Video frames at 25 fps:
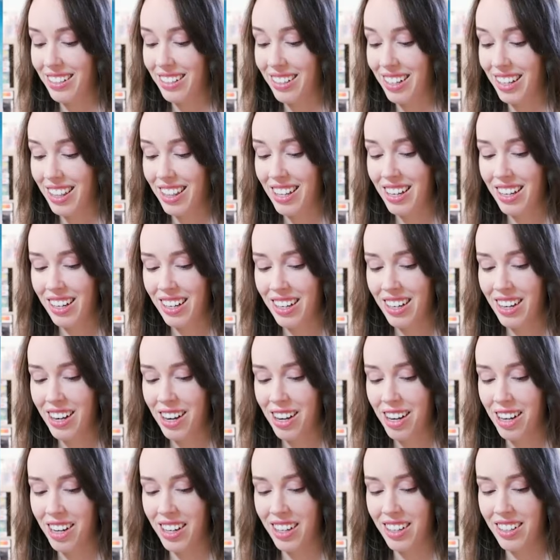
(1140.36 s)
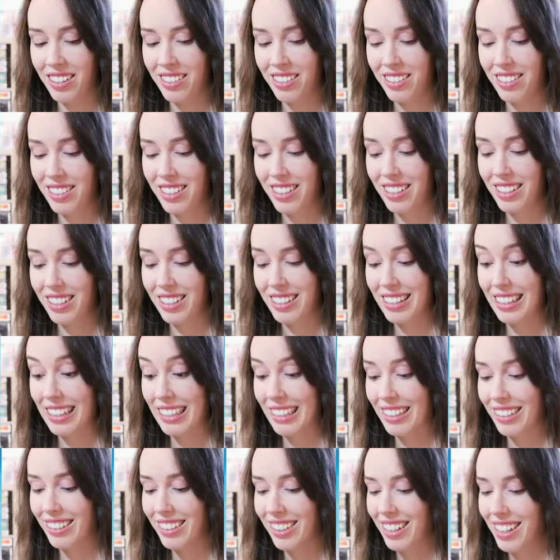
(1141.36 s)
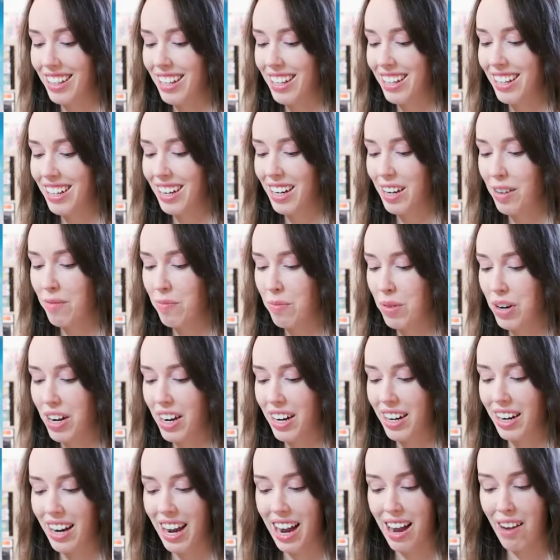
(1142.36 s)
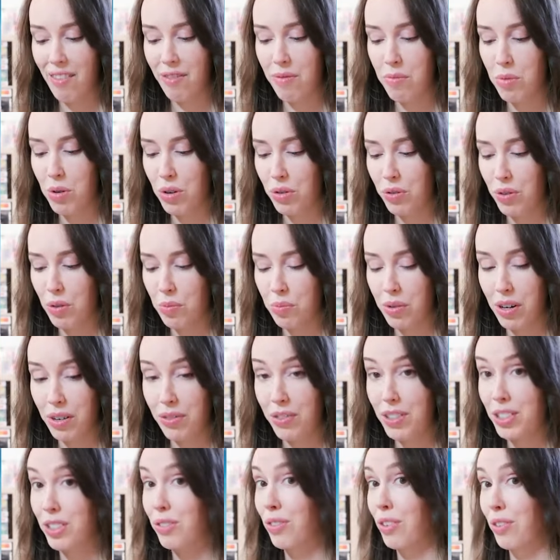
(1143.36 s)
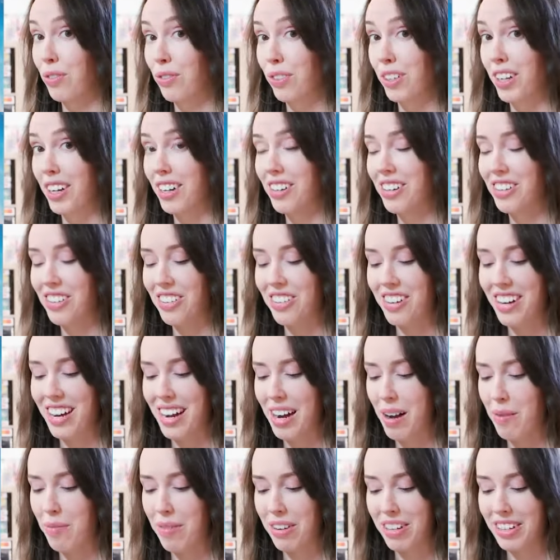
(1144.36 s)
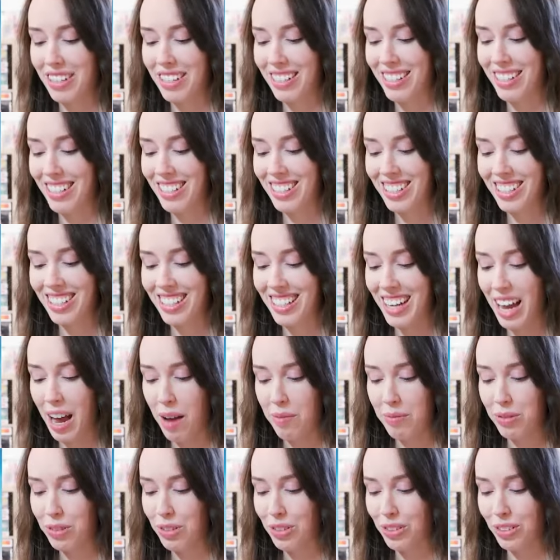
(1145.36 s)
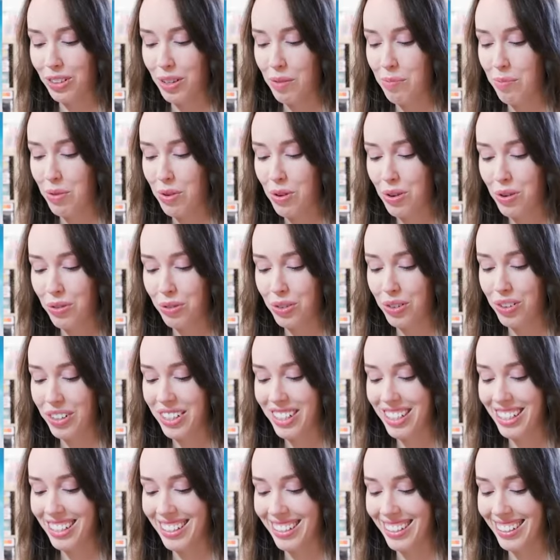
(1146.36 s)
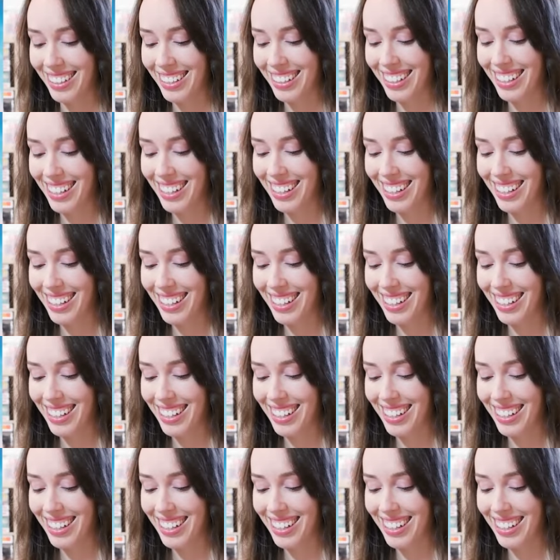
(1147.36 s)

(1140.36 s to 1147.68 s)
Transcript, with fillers: I think I, I think I might have more of a preference for Flareon now because it's just absolutely beautiful, isn't it?